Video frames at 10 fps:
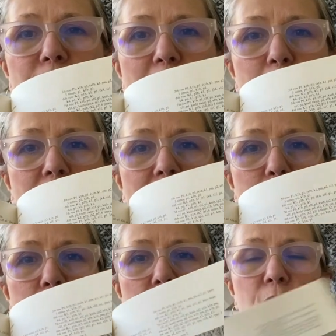family he
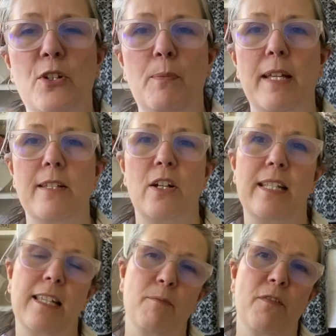belongs to based on
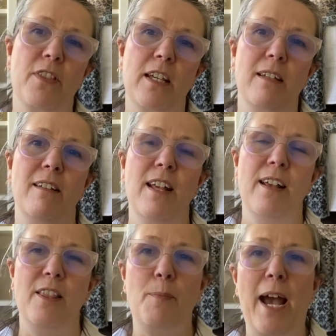some of the
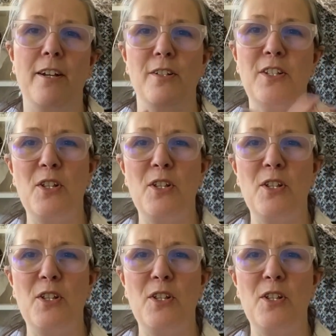patterns.